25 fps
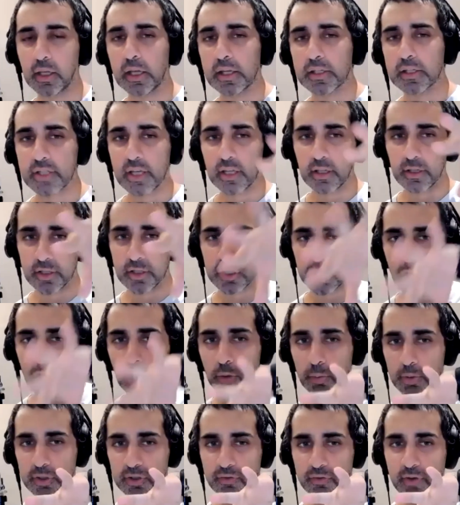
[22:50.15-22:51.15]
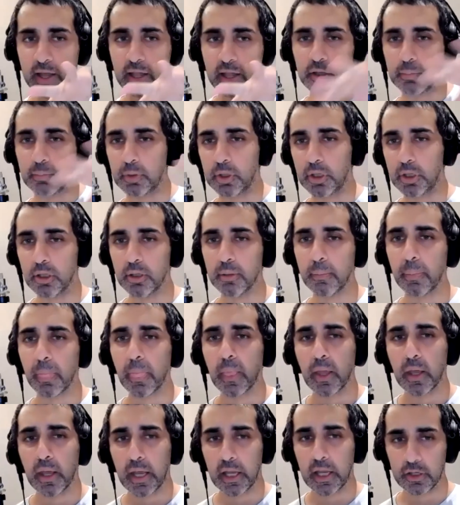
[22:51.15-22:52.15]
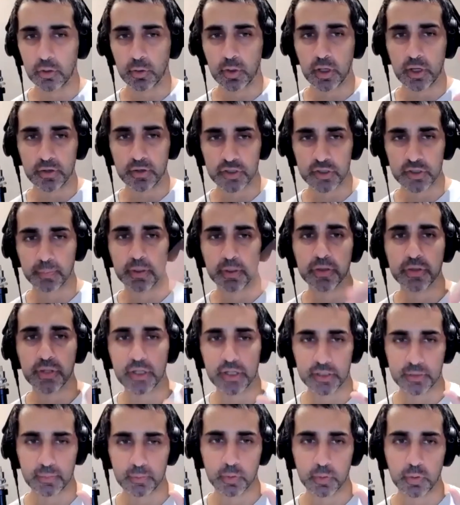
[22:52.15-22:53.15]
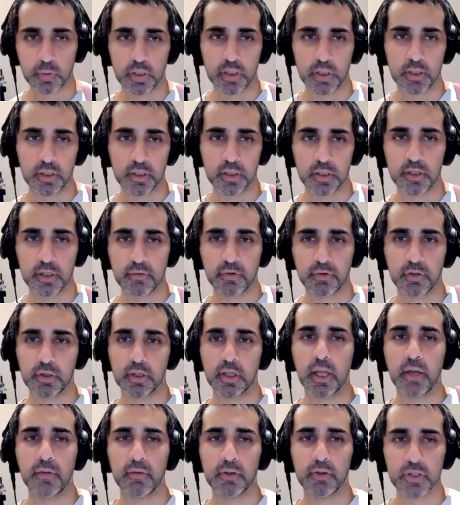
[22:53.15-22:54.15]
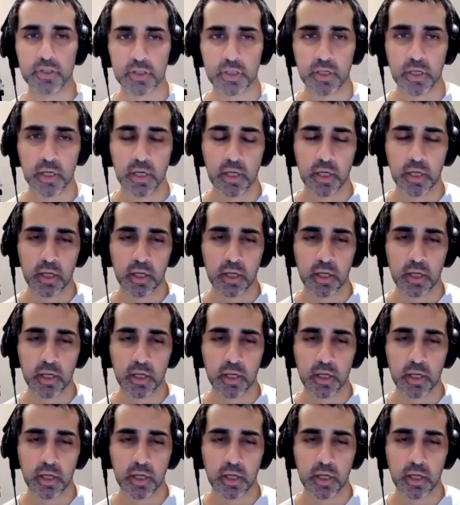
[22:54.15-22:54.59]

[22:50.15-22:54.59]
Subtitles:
scaling is always valuable, and you kind of split things between different levels.